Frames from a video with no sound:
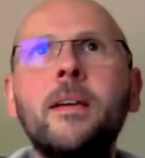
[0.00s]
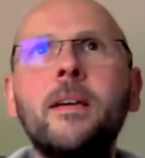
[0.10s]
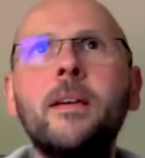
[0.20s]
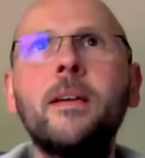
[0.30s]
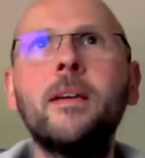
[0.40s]

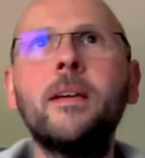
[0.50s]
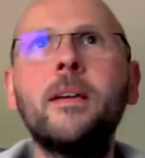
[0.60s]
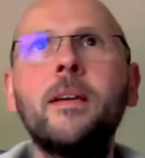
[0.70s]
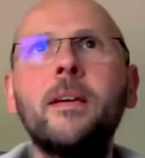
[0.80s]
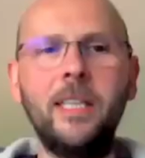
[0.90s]

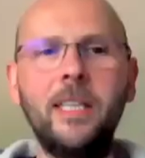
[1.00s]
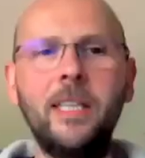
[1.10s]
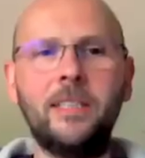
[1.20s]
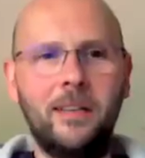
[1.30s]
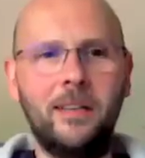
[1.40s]
It's
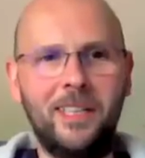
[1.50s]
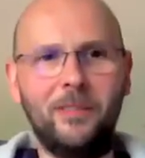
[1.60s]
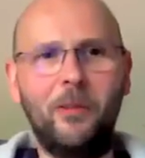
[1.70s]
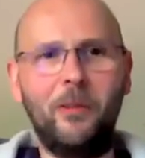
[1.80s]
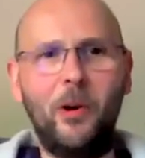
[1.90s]
a very
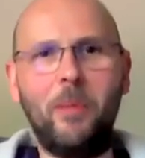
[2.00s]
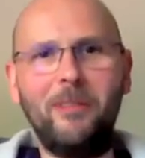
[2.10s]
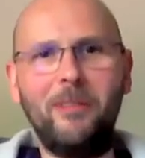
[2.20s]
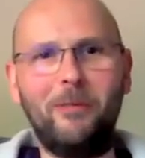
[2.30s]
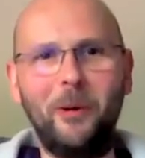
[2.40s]

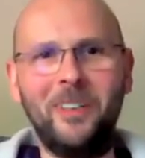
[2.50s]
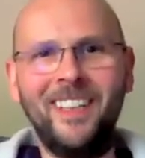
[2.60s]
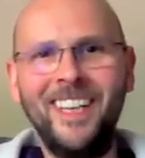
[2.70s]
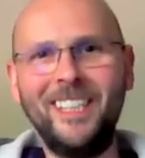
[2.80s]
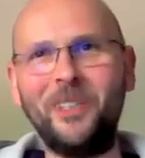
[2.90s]
painful
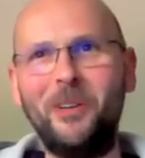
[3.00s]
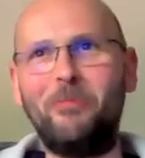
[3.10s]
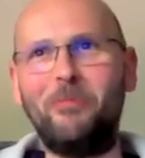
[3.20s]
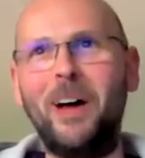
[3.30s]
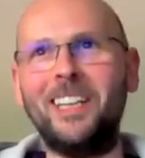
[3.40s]
sort of
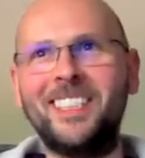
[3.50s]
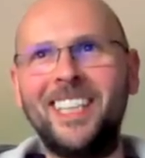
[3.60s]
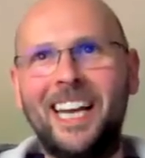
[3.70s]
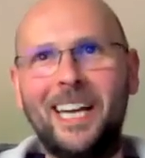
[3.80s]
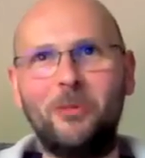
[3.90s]
balancing
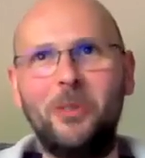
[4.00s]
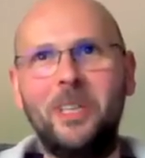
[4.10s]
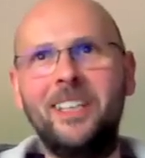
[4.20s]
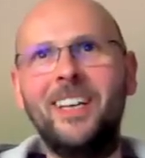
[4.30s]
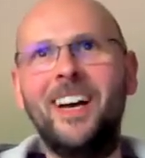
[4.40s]
act, really.